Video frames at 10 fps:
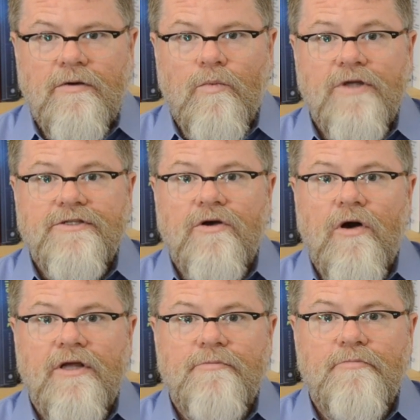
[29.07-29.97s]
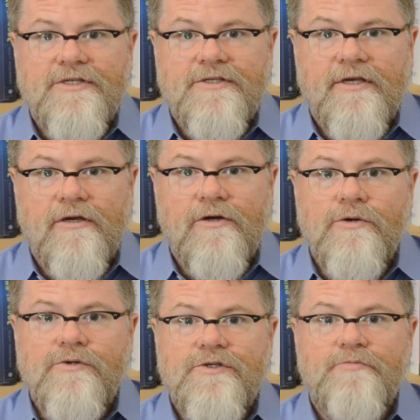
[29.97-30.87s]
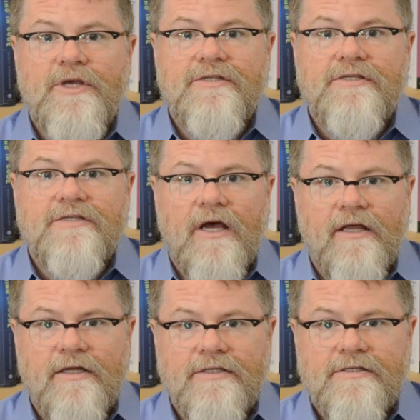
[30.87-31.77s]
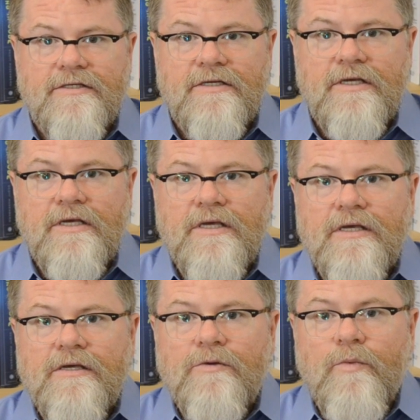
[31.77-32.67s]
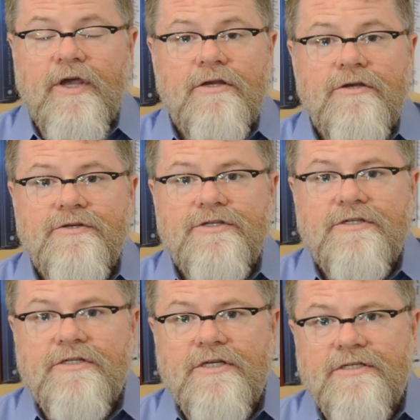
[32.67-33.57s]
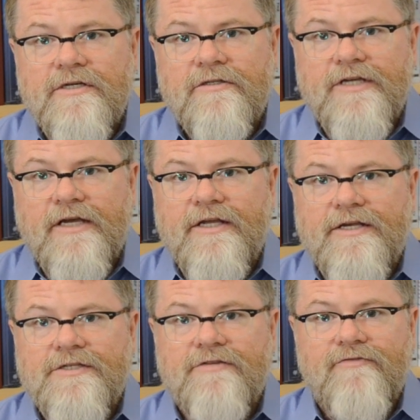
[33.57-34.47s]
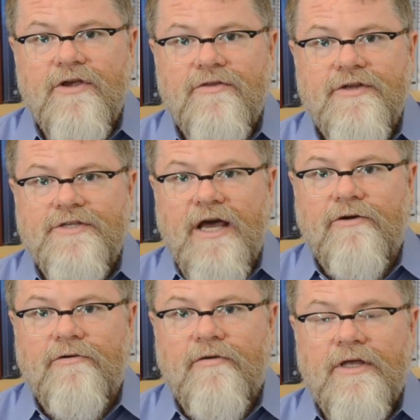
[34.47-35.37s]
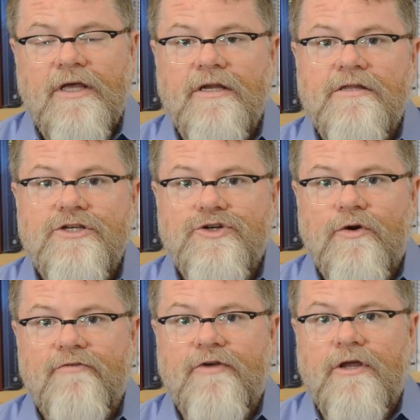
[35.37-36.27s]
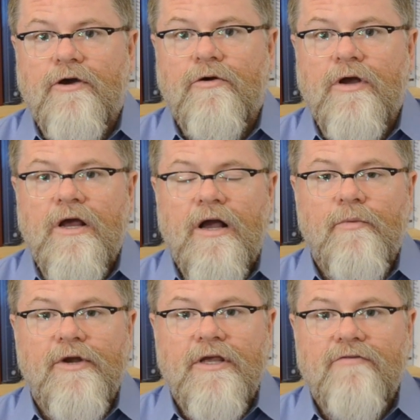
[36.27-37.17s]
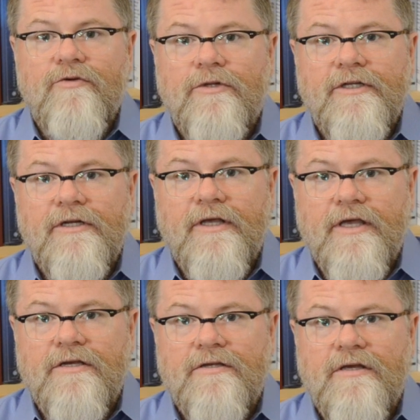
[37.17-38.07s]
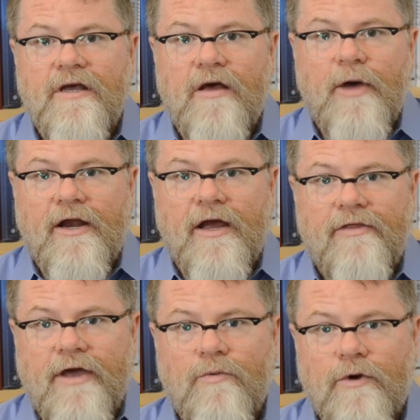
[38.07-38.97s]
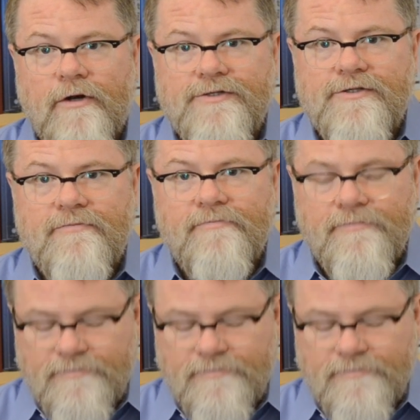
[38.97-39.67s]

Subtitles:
what's gone missing, who's been silenced. We can use statistical techniques to figure this out, and in this short video, I want to give you a little hint about how that works.